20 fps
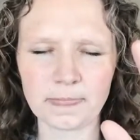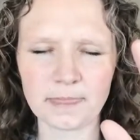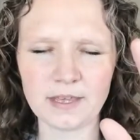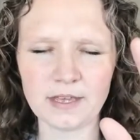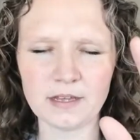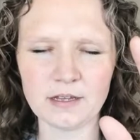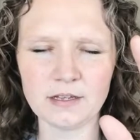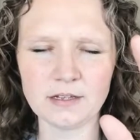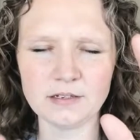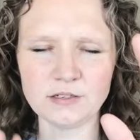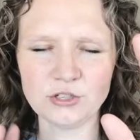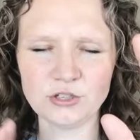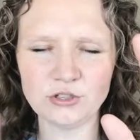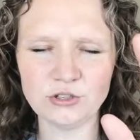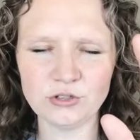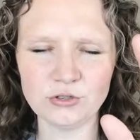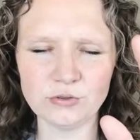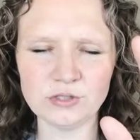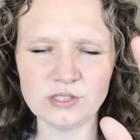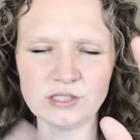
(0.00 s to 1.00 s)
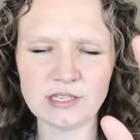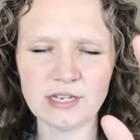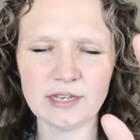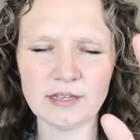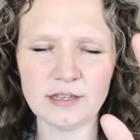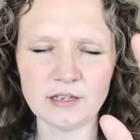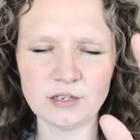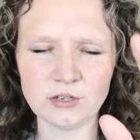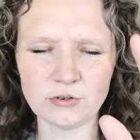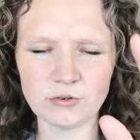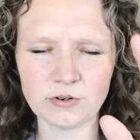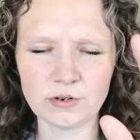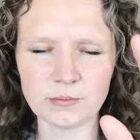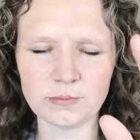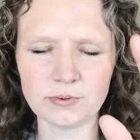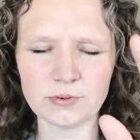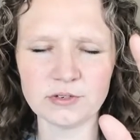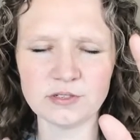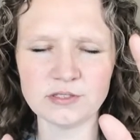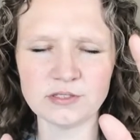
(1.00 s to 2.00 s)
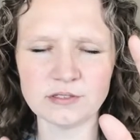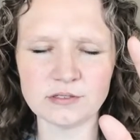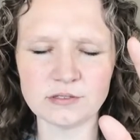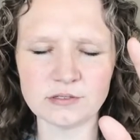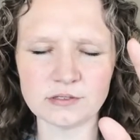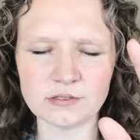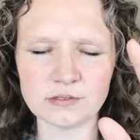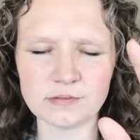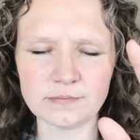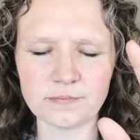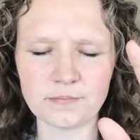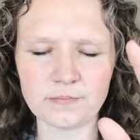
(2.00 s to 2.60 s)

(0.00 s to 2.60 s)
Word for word: And you say that you are imprisoned.